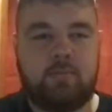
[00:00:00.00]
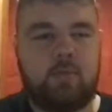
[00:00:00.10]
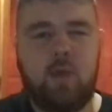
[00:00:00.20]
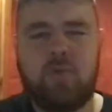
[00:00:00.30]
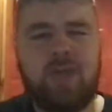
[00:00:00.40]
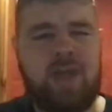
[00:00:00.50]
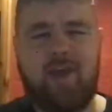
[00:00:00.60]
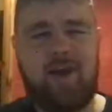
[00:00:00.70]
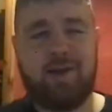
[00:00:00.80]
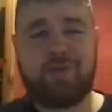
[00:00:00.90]
Oh yeah,
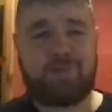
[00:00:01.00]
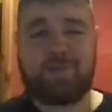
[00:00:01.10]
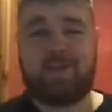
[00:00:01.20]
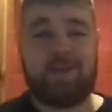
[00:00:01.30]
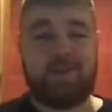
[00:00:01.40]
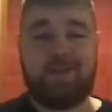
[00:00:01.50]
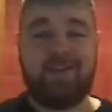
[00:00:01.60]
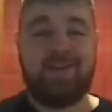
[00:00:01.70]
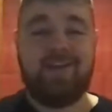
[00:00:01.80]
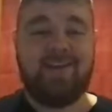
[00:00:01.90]
100%. I mean,
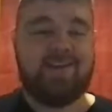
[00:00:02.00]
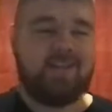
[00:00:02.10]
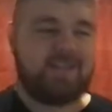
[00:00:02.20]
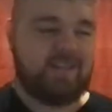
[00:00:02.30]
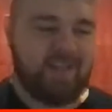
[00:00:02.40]
this.